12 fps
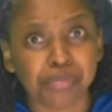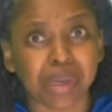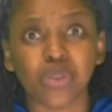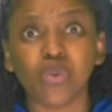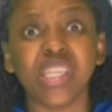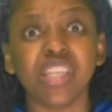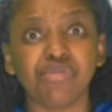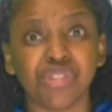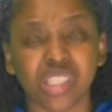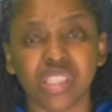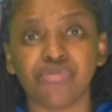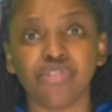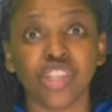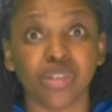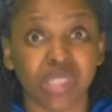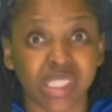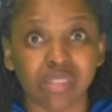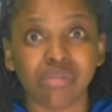but we live with it for the
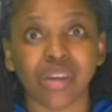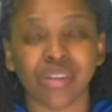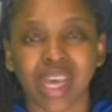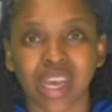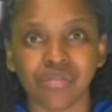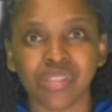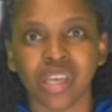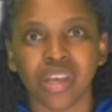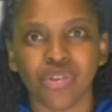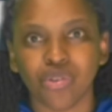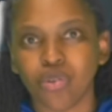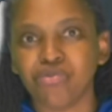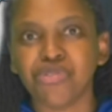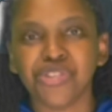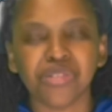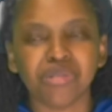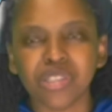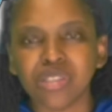rest of our lives or for
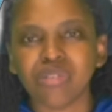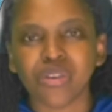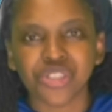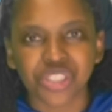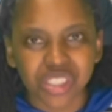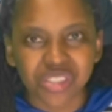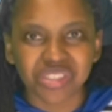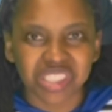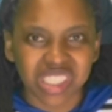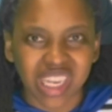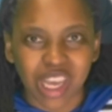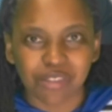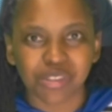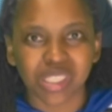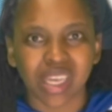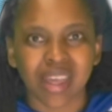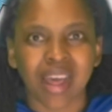the rest of our children's lives?